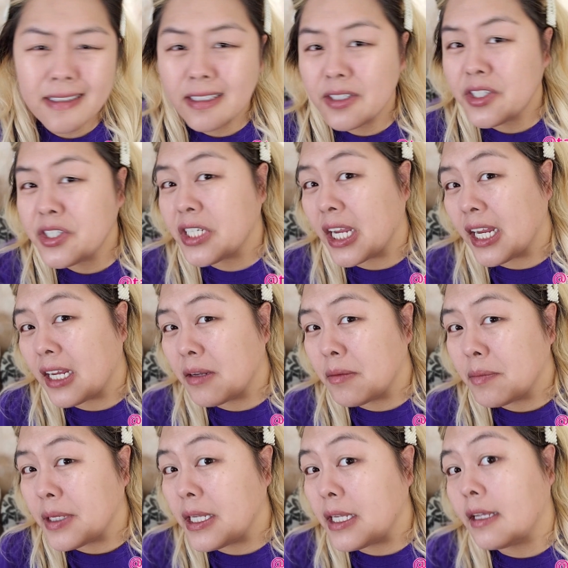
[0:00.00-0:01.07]
the
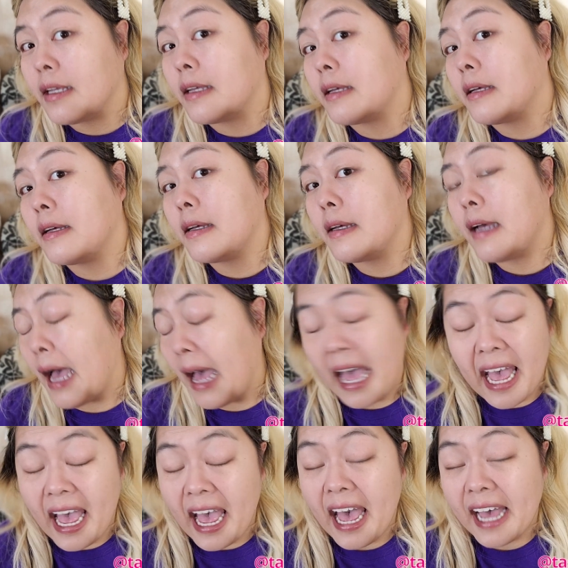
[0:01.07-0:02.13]
shade being
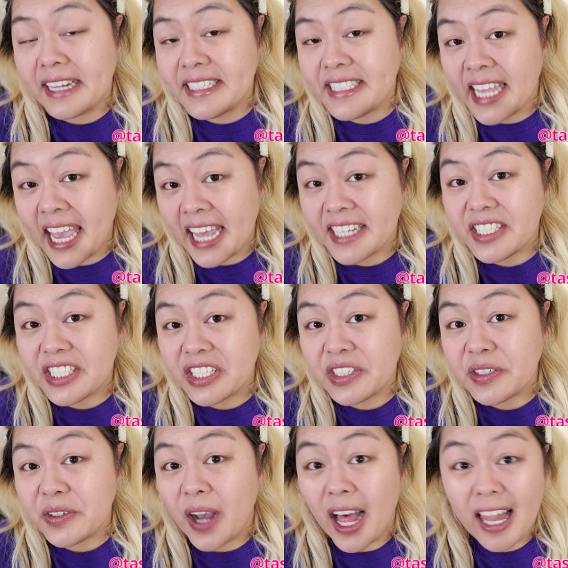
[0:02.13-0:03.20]
a tad
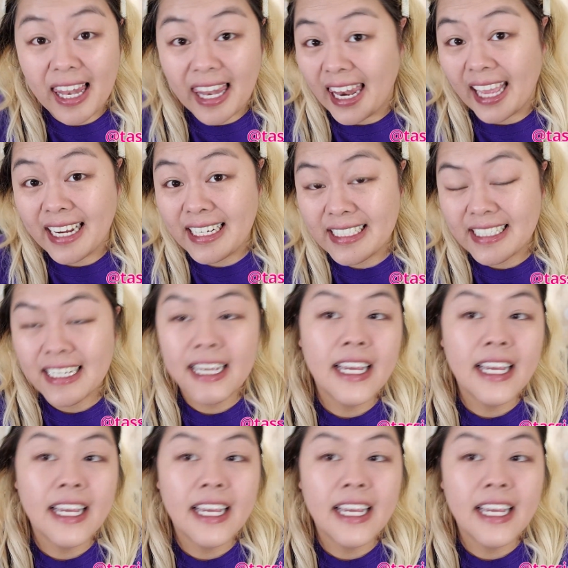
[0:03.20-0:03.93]
too light,